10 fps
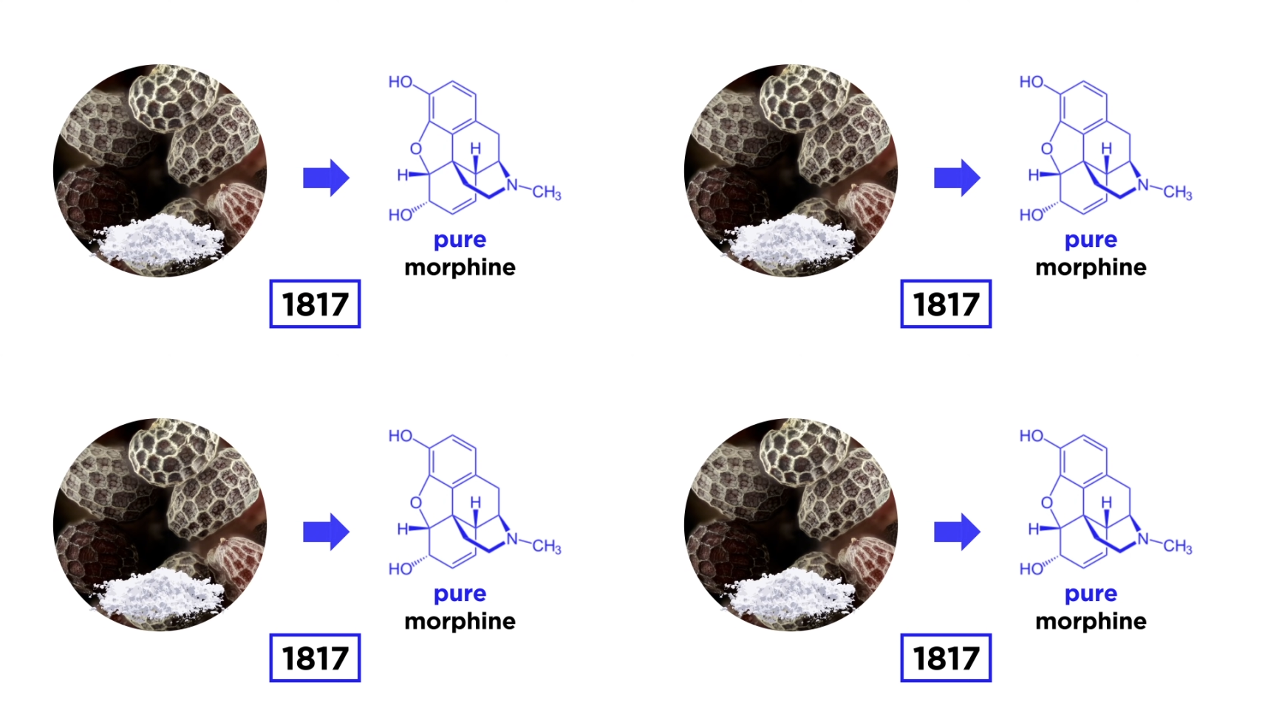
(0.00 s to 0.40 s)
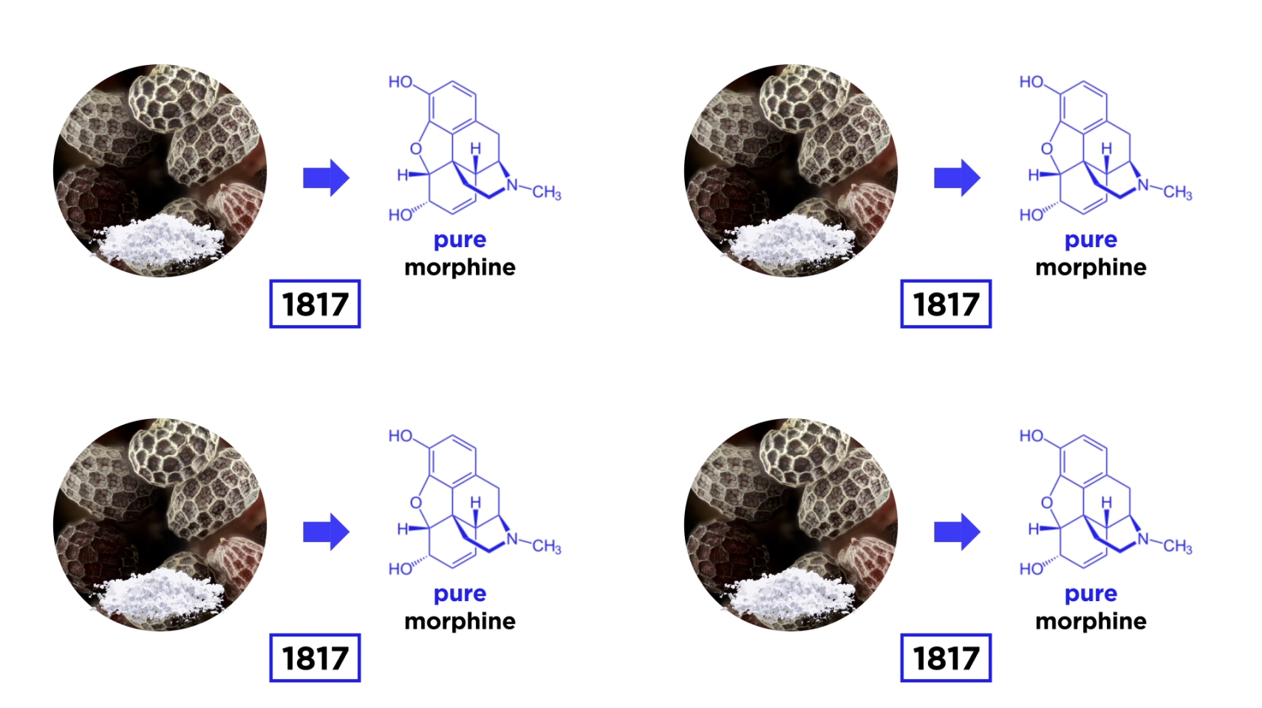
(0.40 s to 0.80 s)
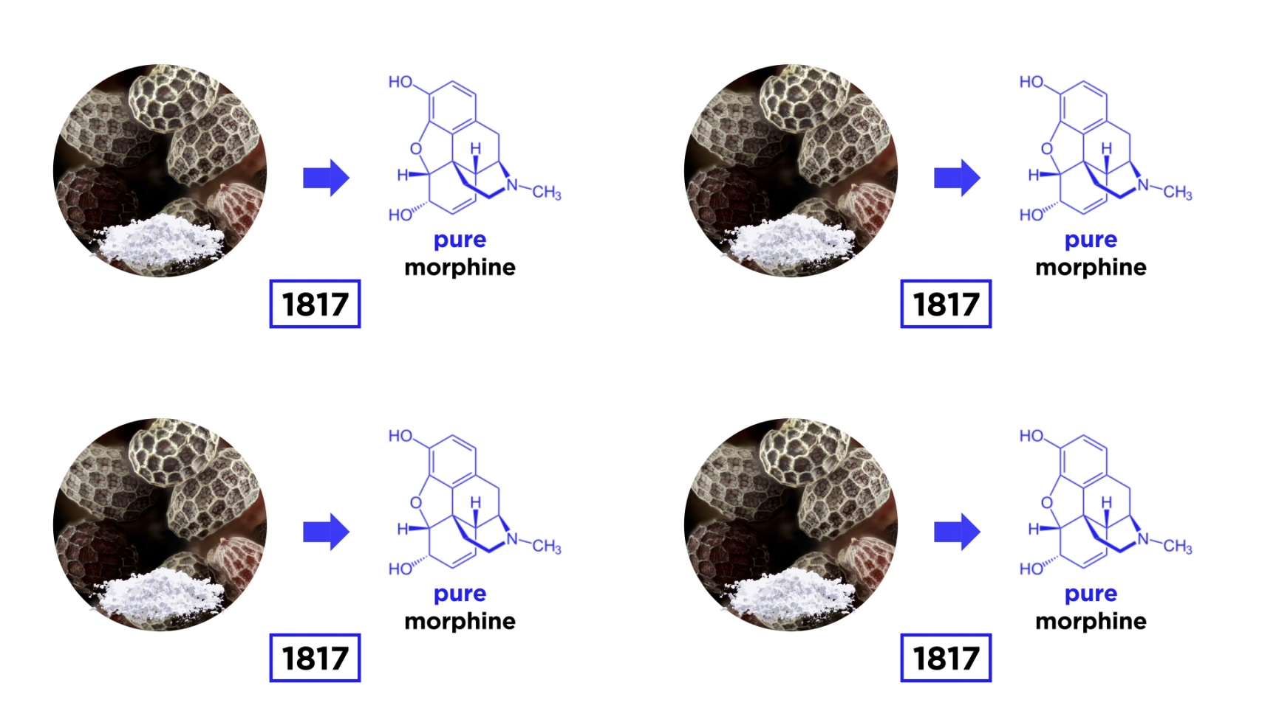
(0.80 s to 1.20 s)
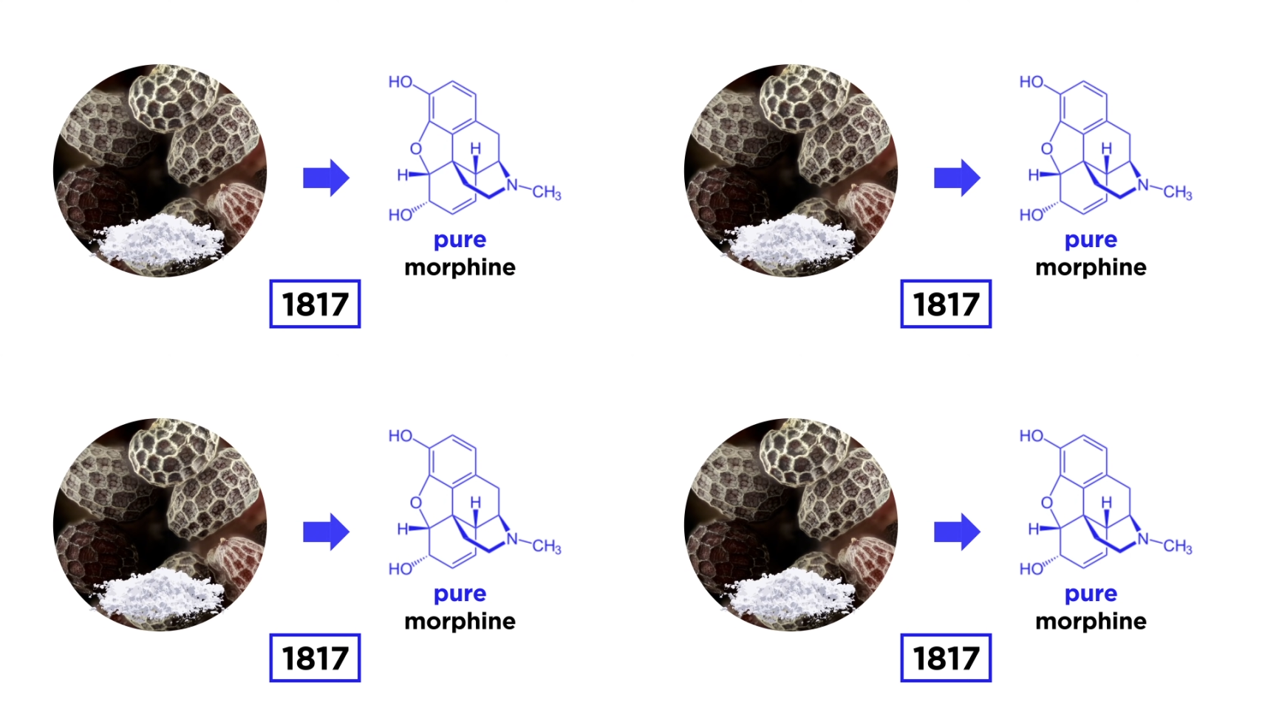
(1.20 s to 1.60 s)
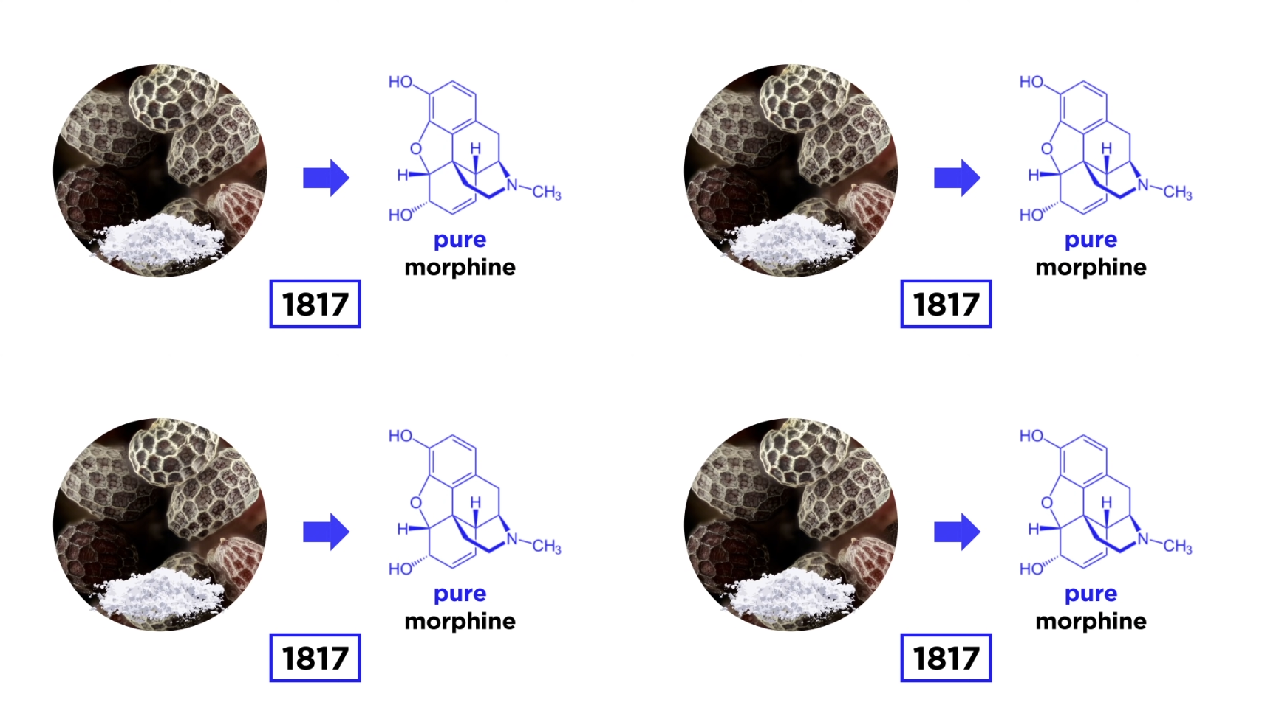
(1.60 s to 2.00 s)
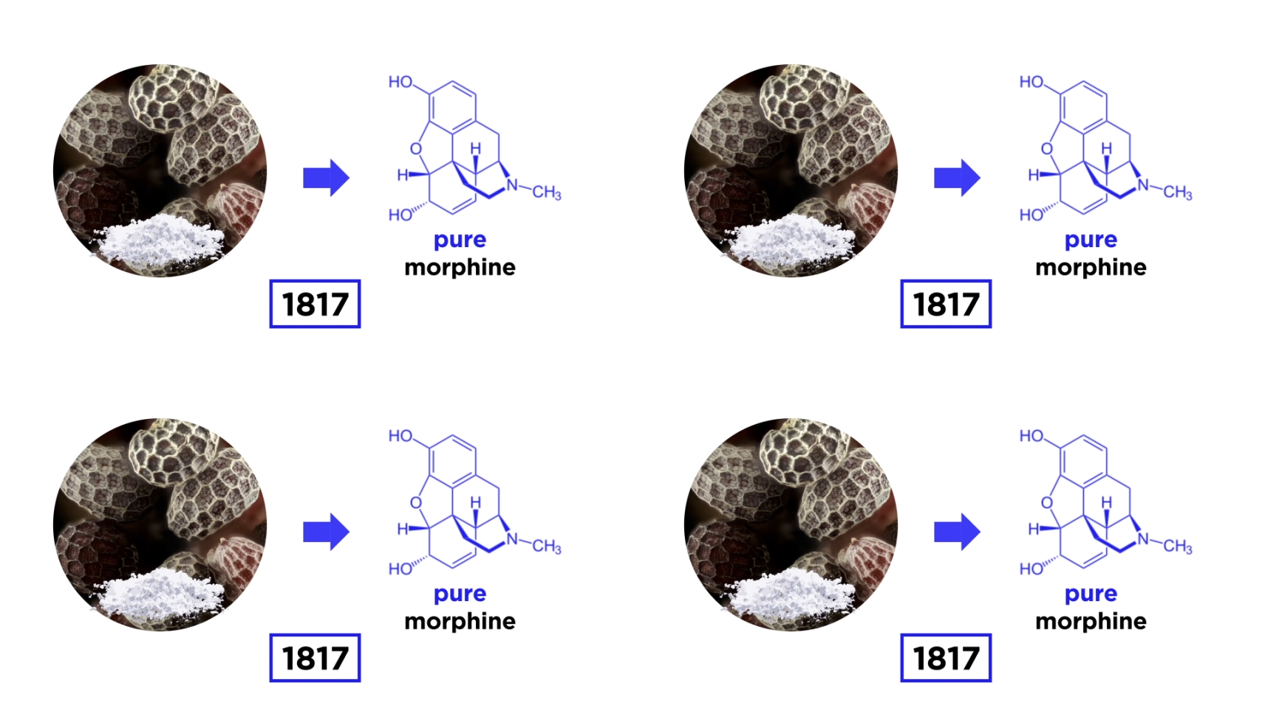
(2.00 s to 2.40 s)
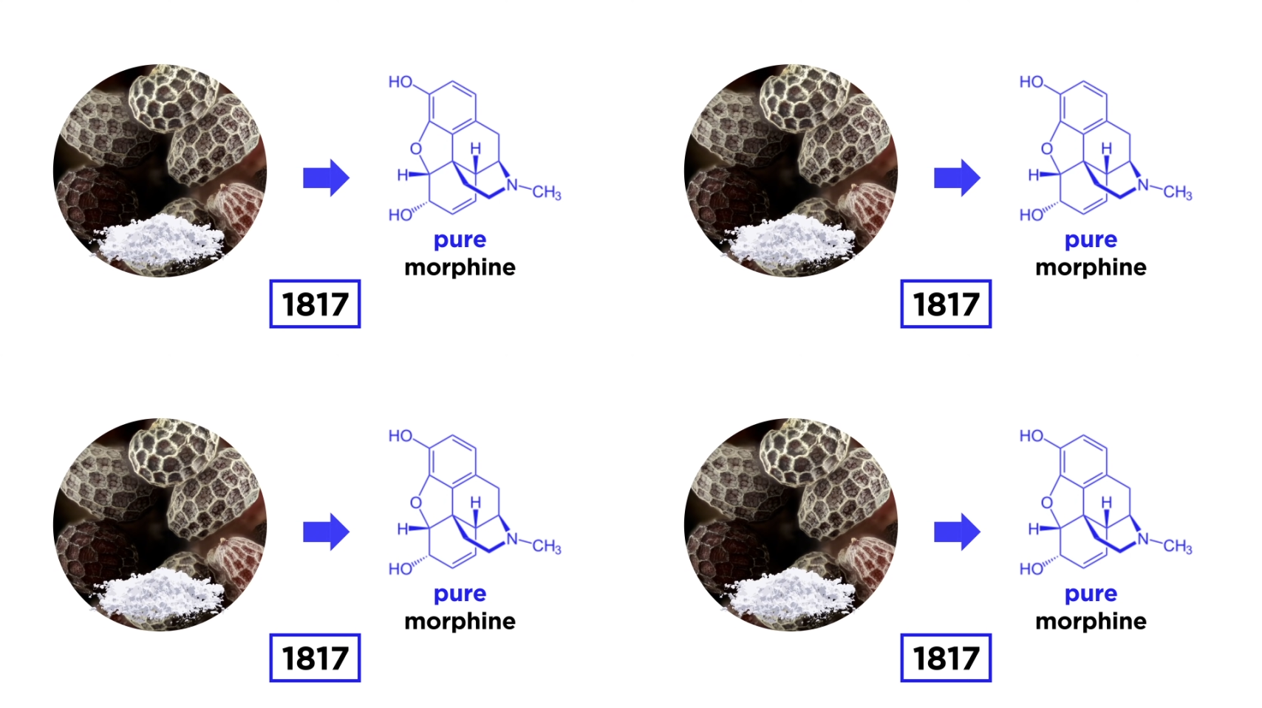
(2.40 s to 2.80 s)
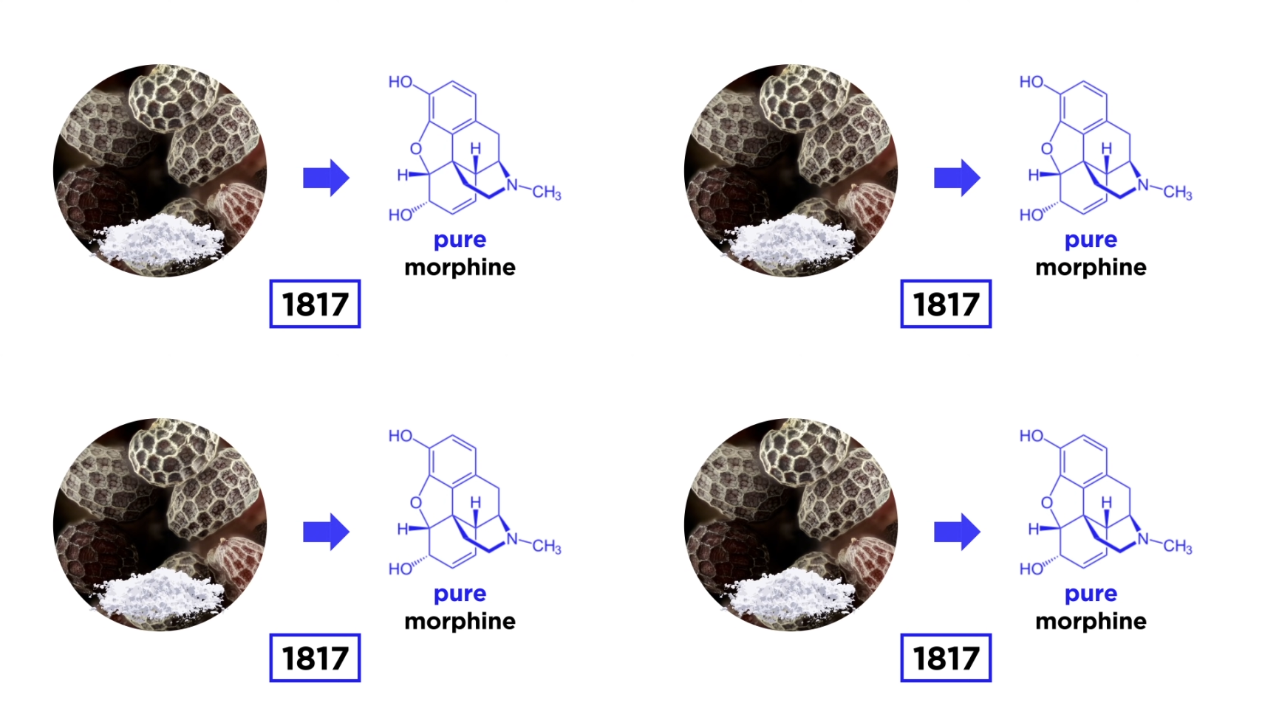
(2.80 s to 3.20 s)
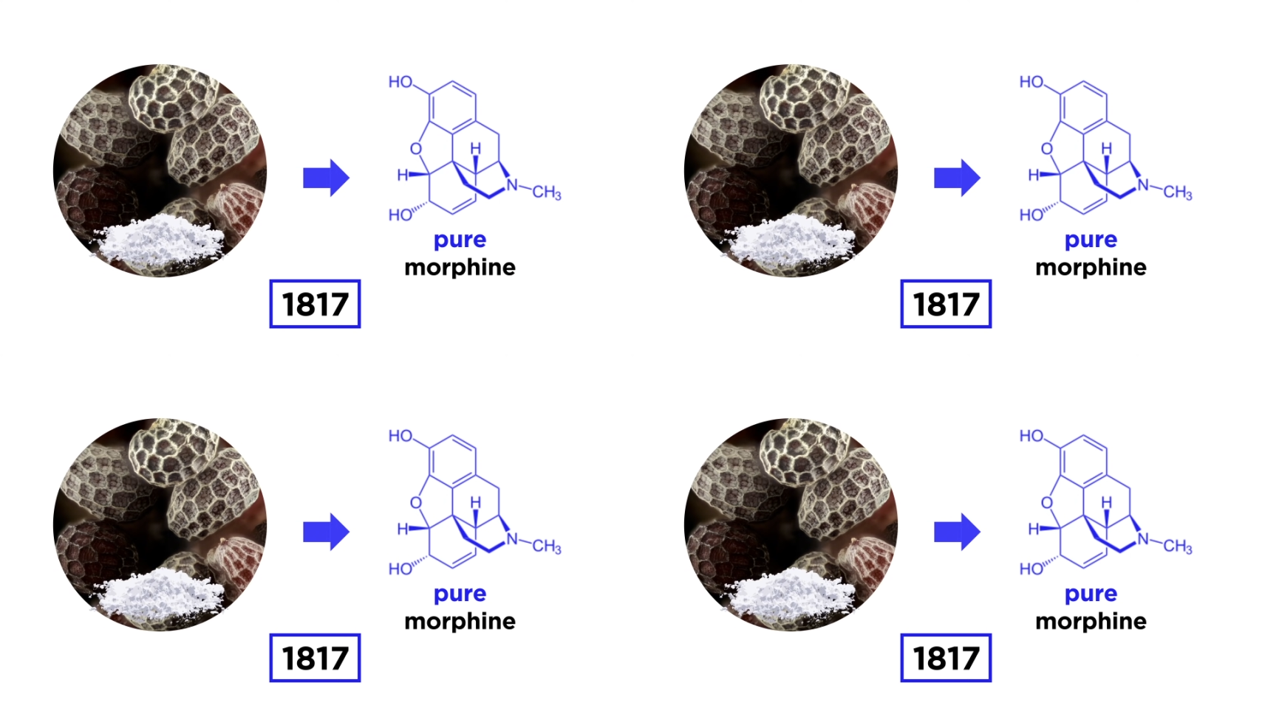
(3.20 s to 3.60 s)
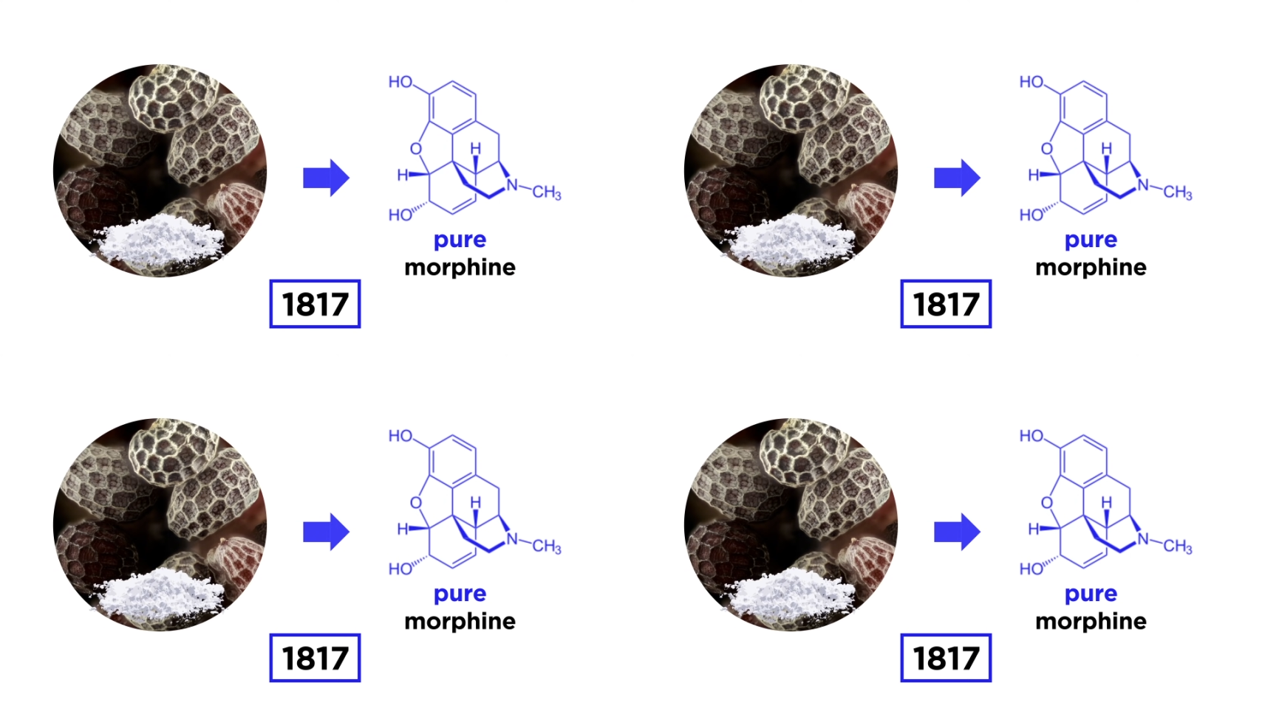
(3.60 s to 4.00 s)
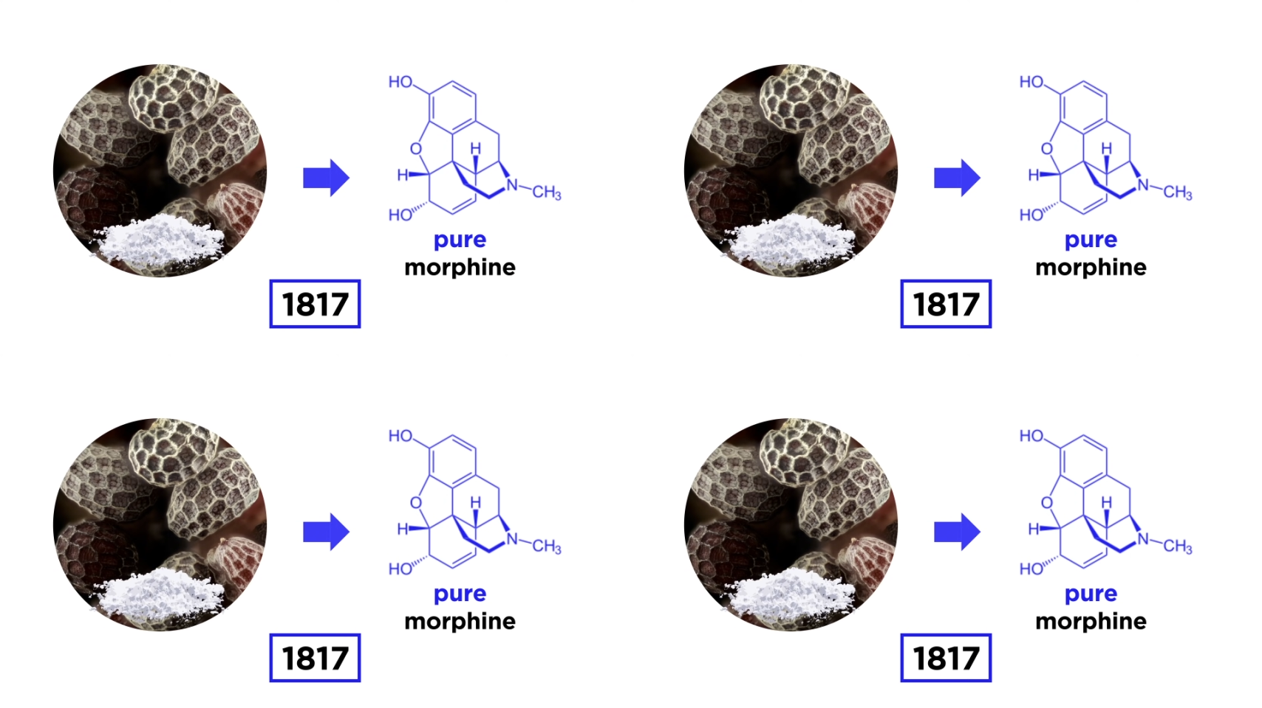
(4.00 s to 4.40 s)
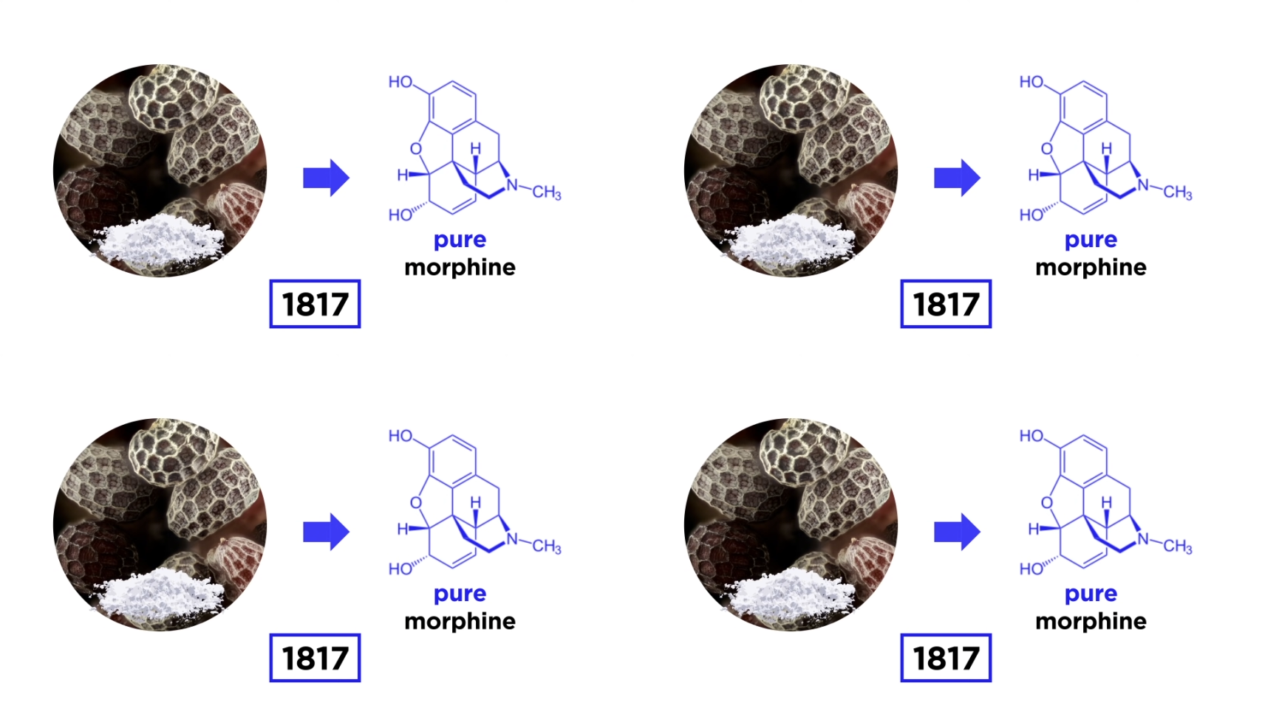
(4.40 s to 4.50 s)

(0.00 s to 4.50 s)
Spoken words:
(no speaker visible)